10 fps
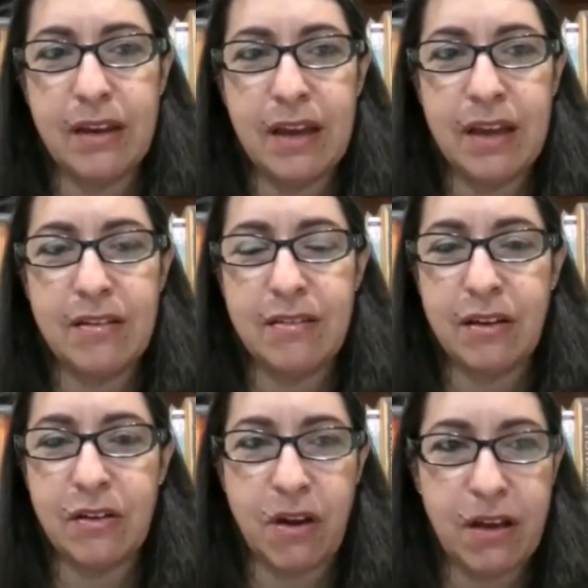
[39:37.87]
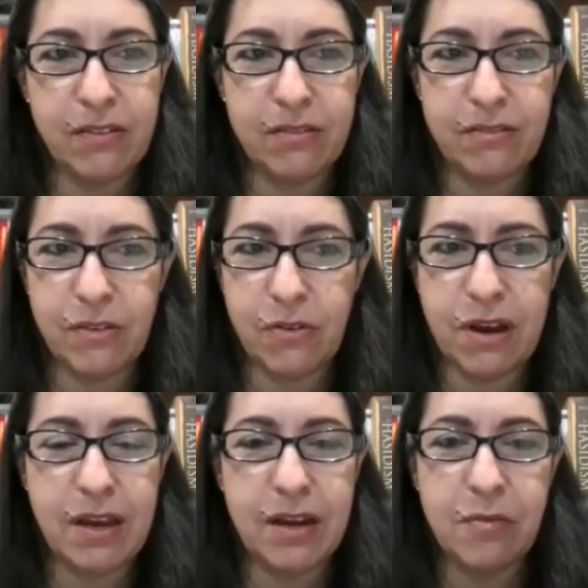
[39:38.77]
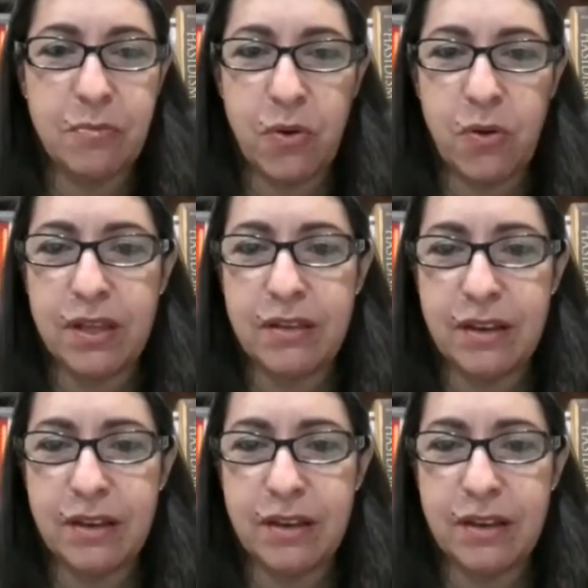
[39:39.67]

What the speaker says: and across Ukraine and Poland